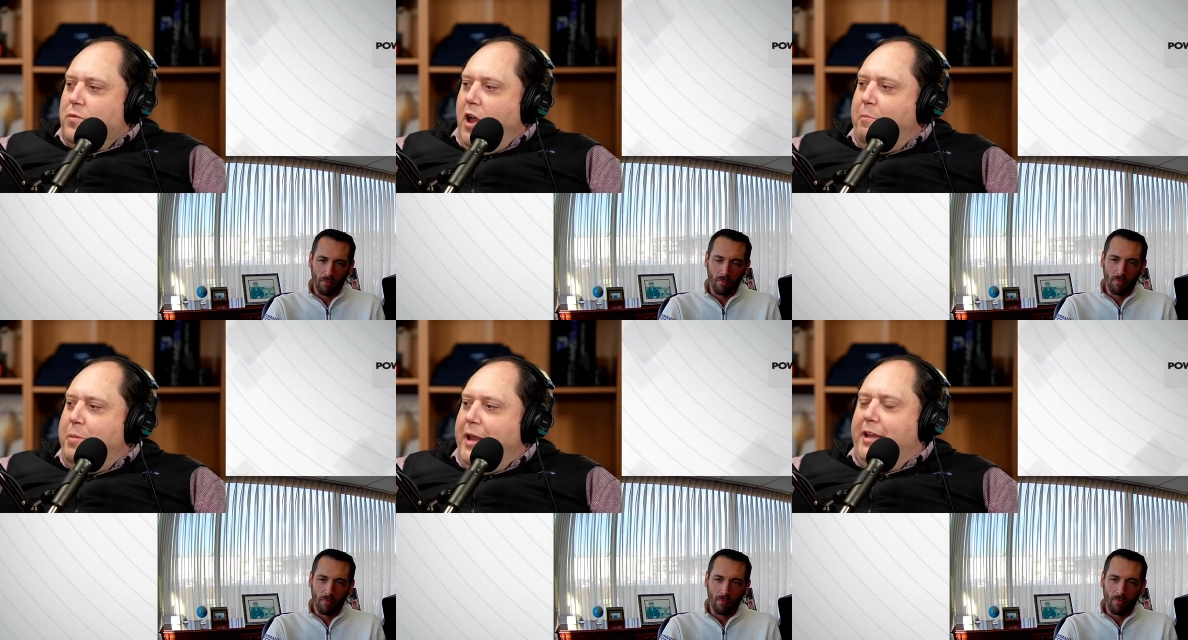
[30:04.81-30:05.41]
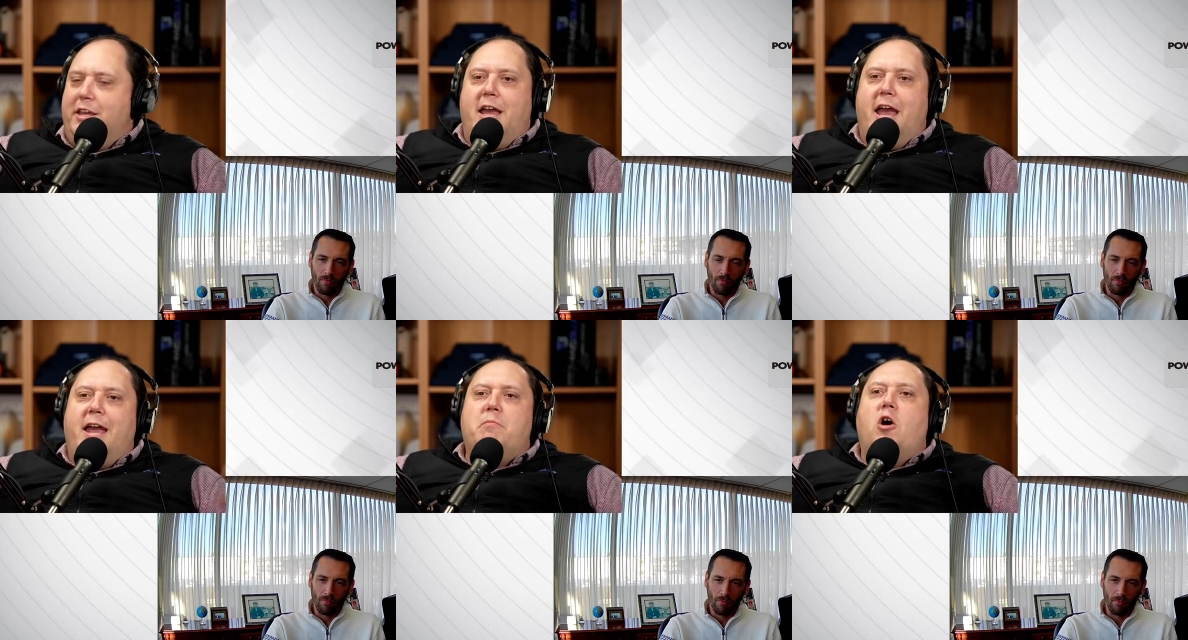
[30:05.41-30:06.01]
Speaker 1: a big
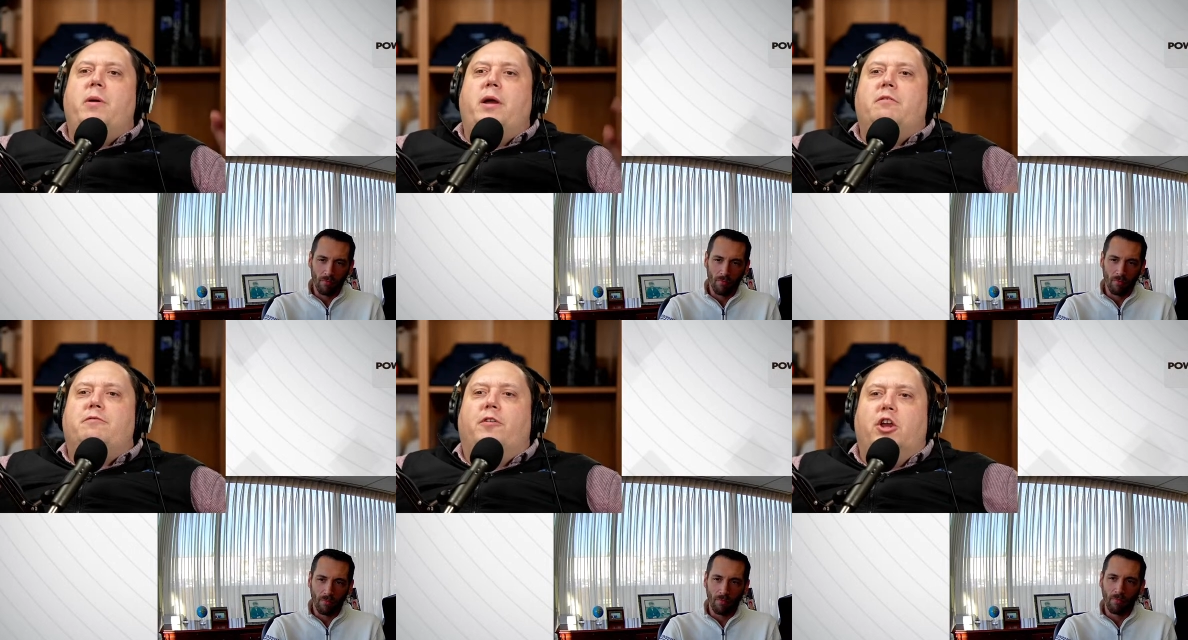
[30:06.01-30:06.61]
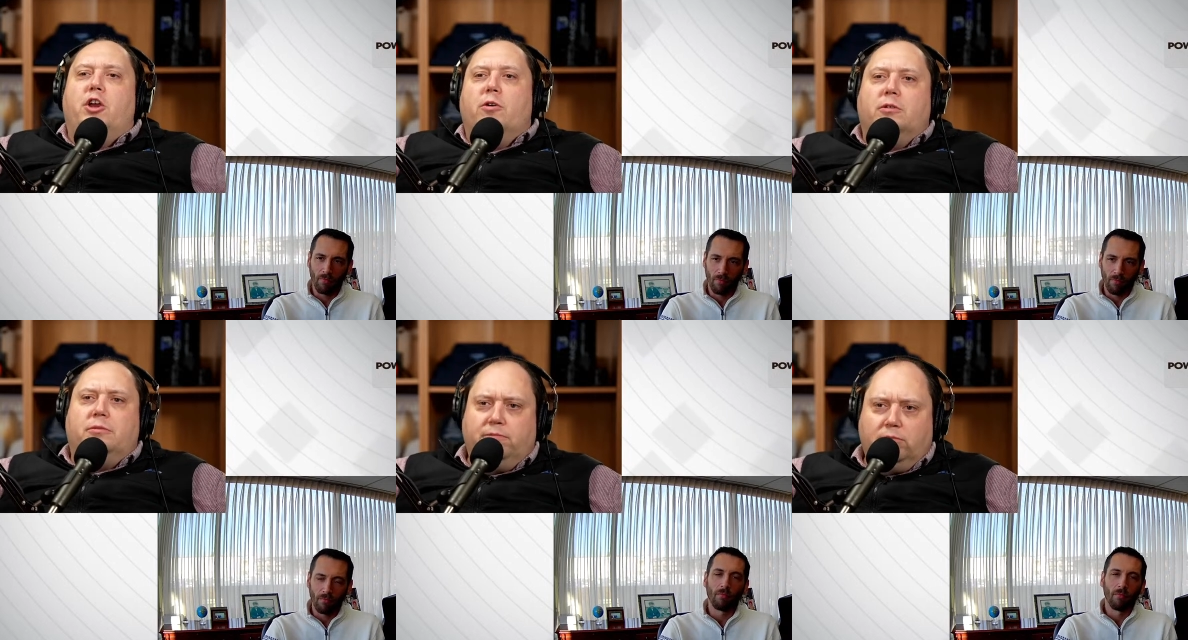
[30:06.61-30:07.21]
yay moment for you.
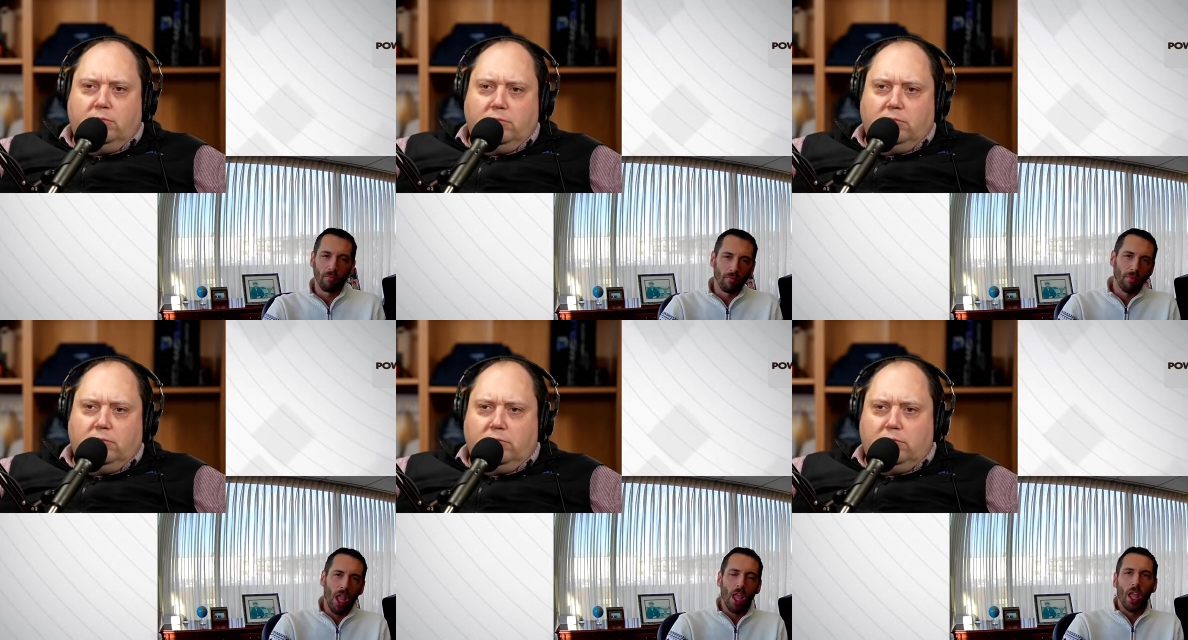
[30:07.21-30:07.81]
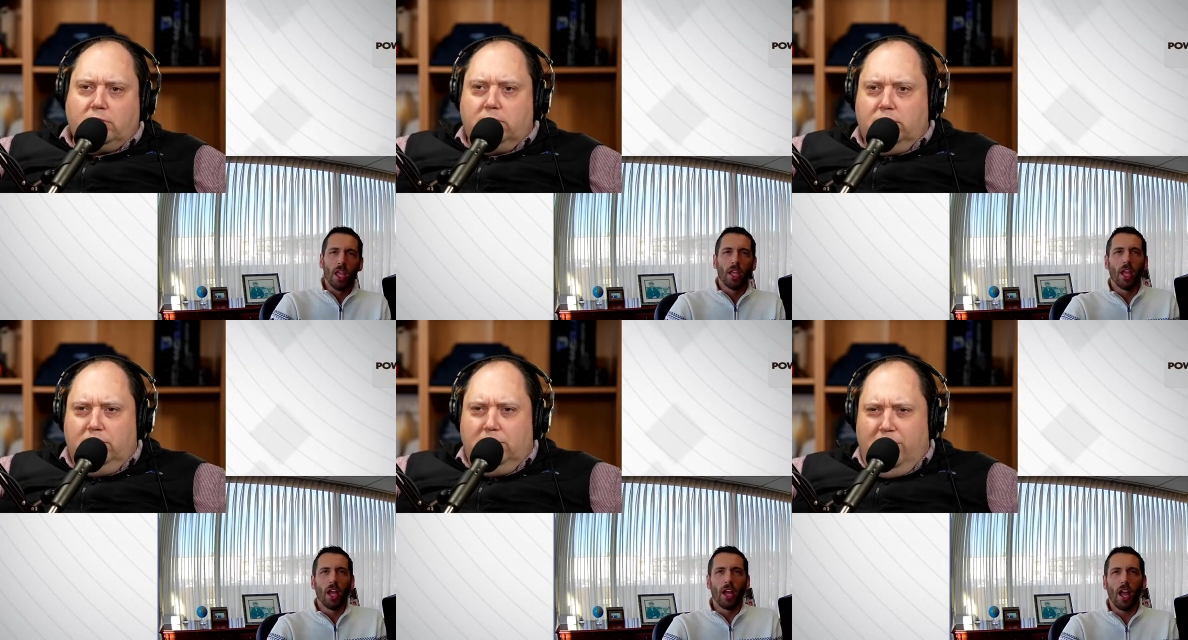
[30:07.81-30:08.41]

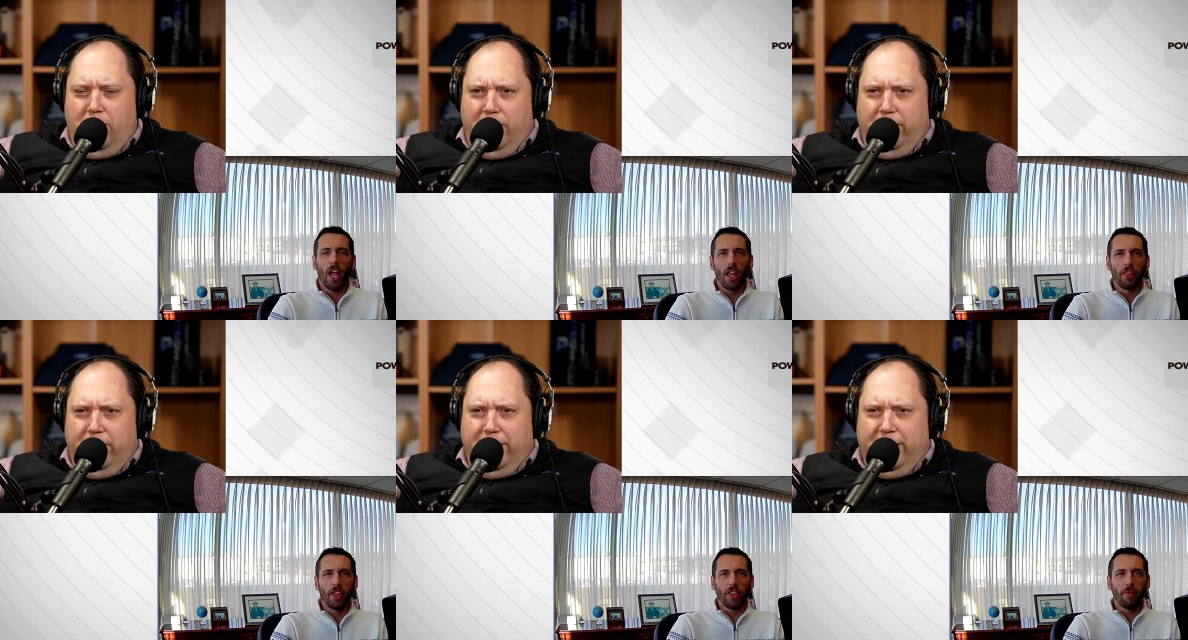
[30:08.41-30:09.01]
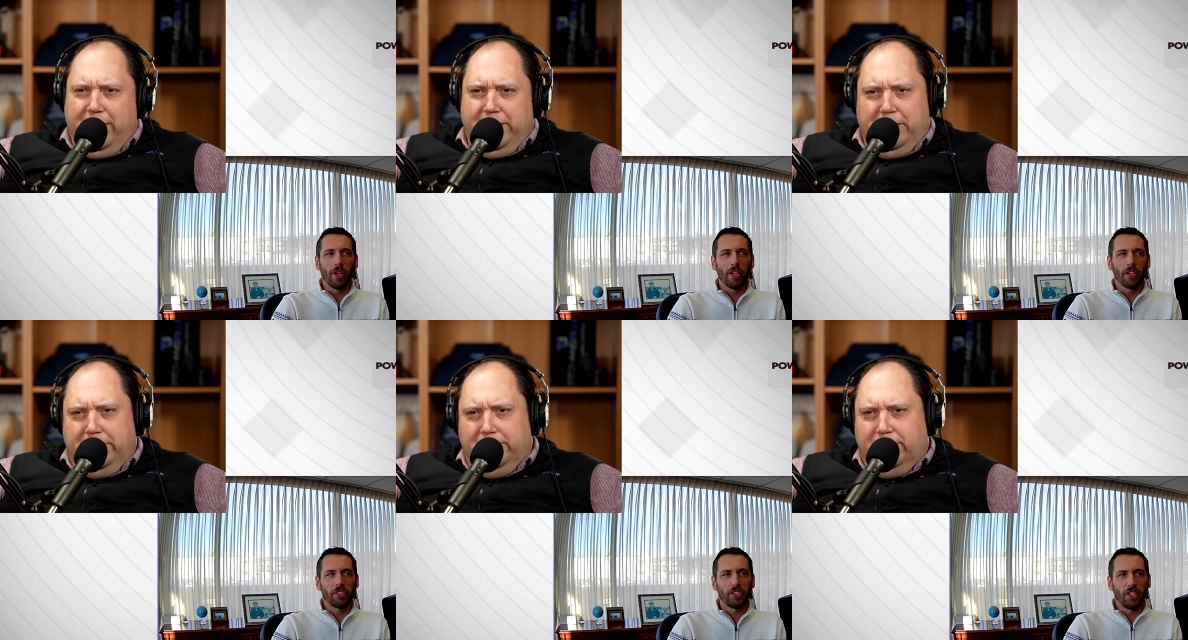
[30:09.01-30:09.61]
Speaker 2: Yeah, I, I think
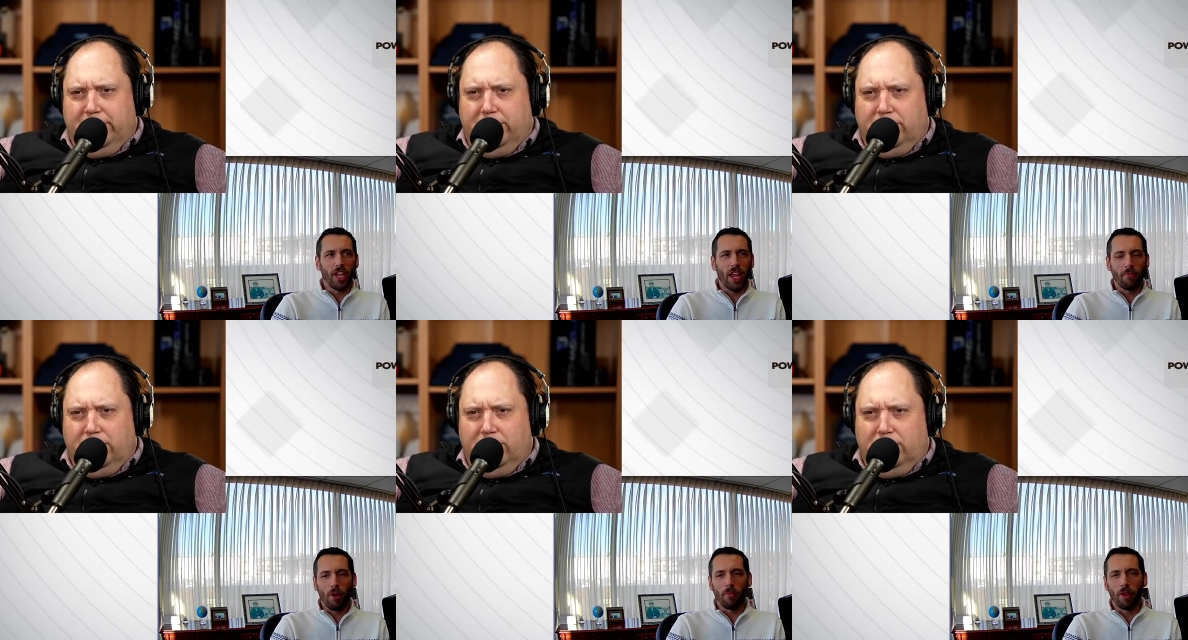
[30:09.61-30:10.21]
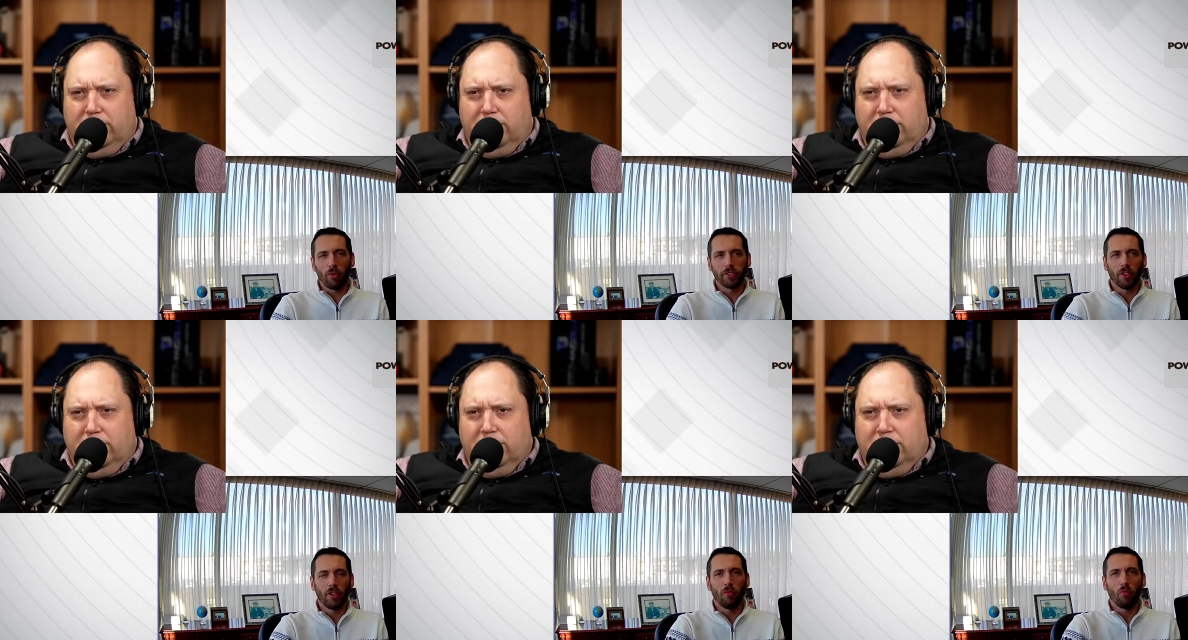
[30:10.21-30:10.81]
the biggest yay
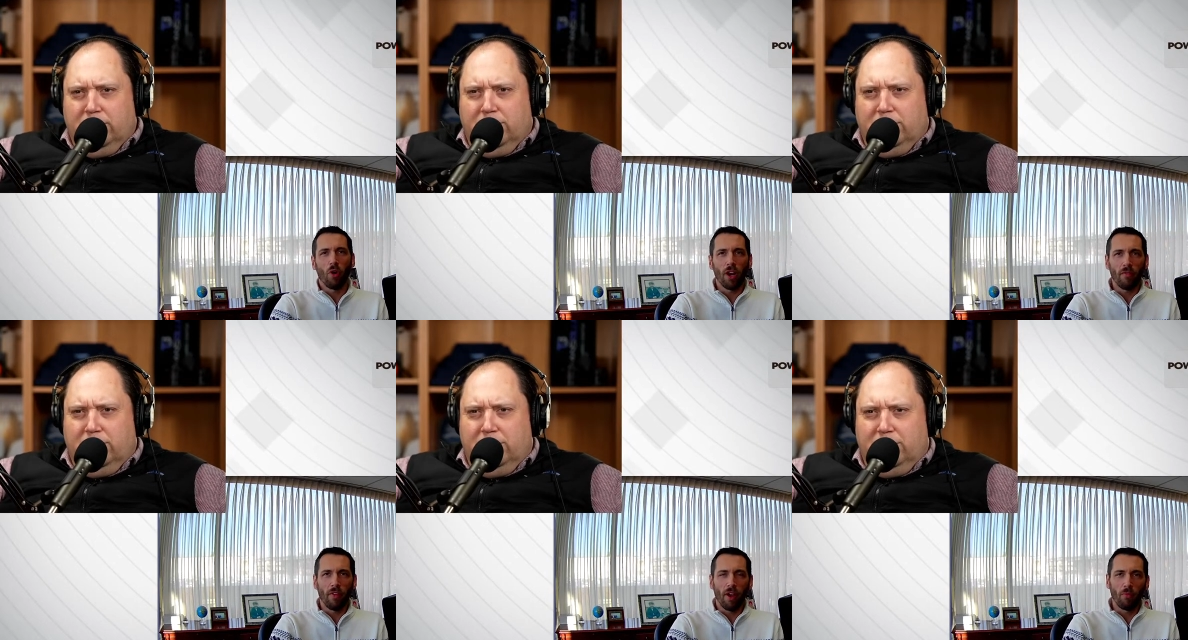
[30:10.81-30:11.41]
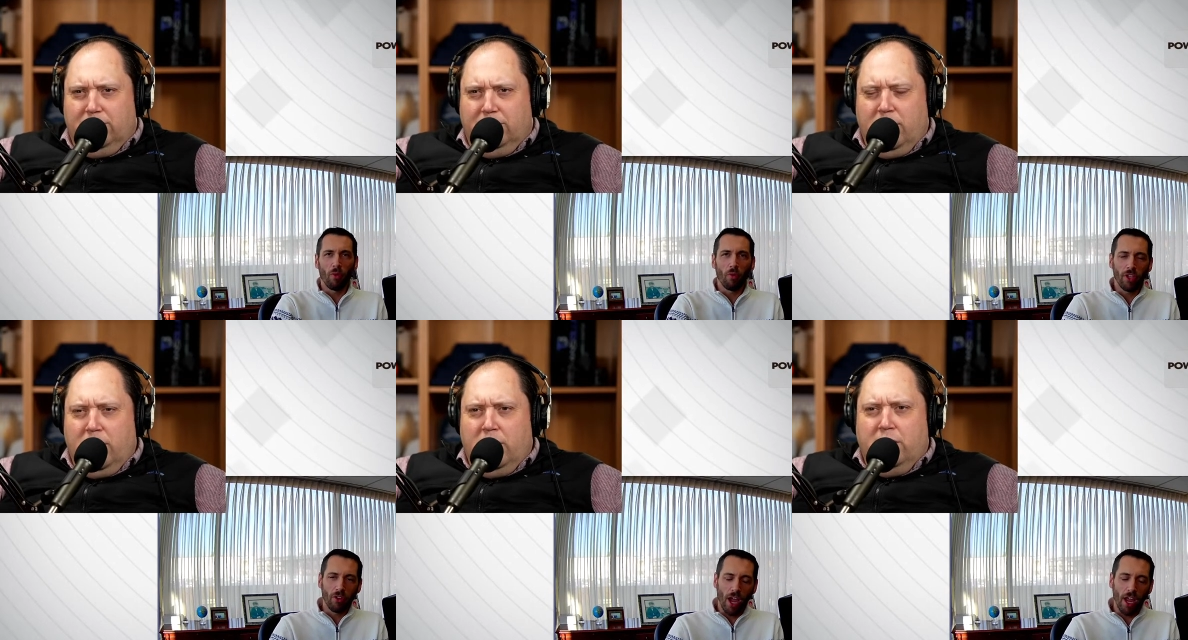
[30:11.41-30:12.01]
moment was one of them